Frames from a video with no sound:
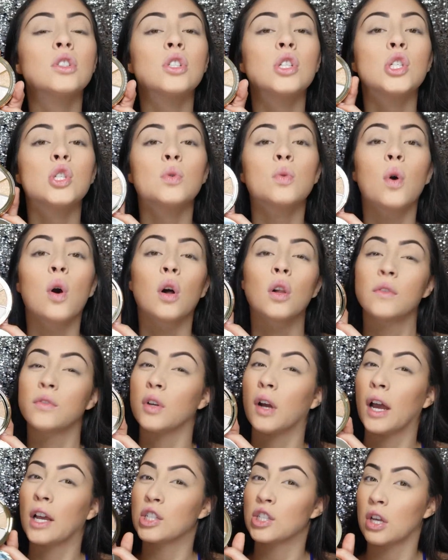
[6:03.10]
do all of your
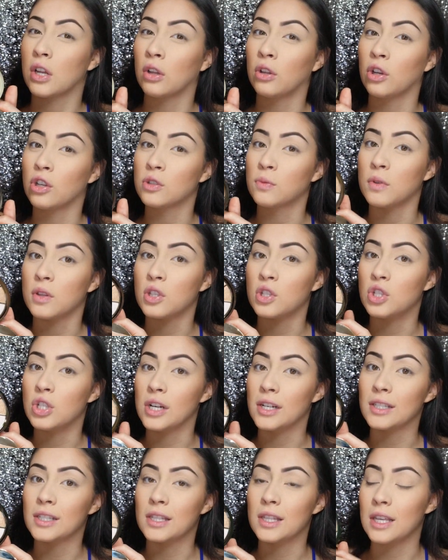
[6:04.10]
eyeshadow looks with
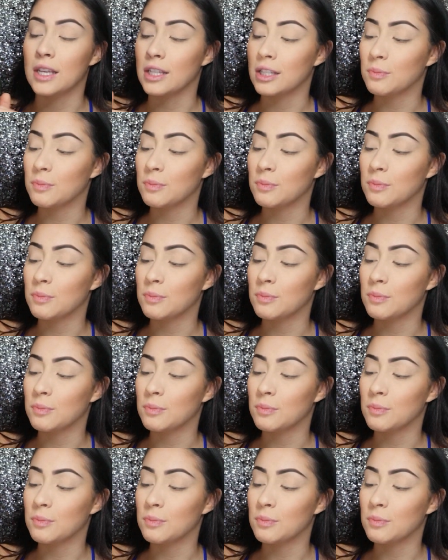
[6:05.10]
just this,